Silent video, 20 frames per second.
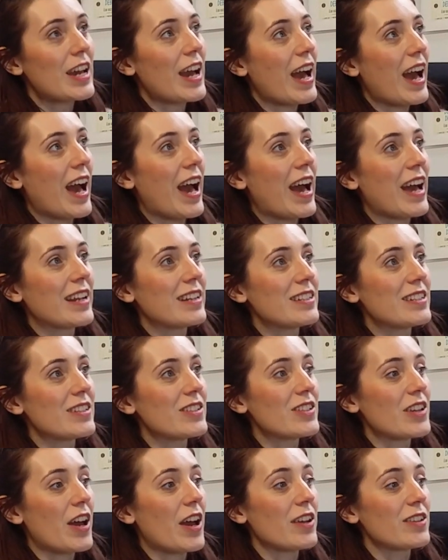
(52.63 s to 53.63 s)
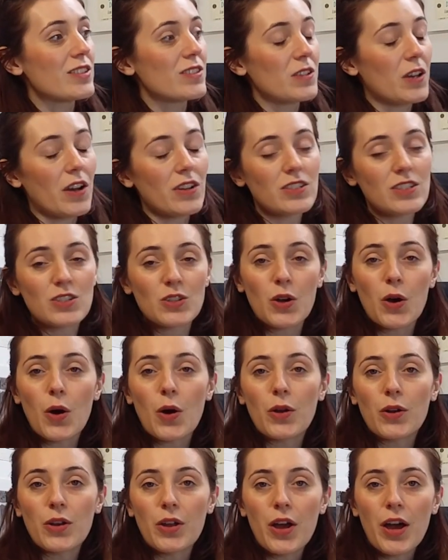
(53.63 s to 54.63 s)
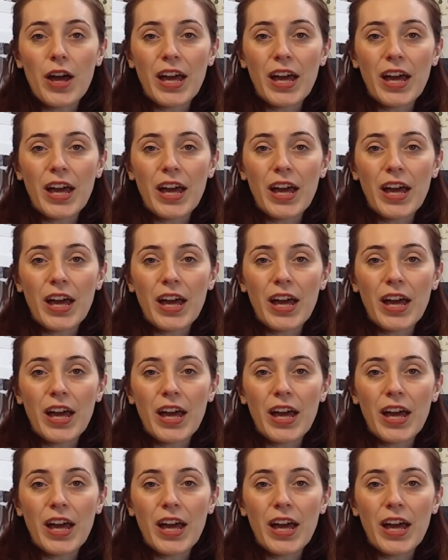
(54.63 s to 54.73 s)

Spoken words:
and started on